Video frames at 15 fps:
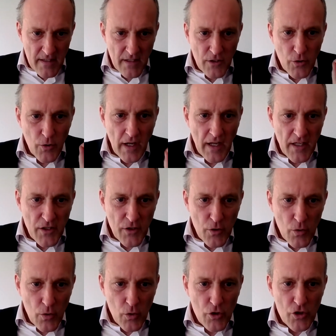you can
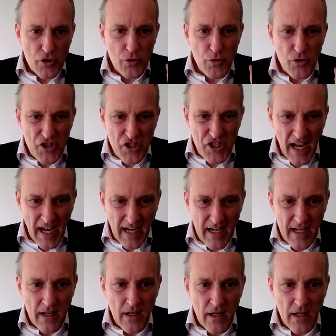use to check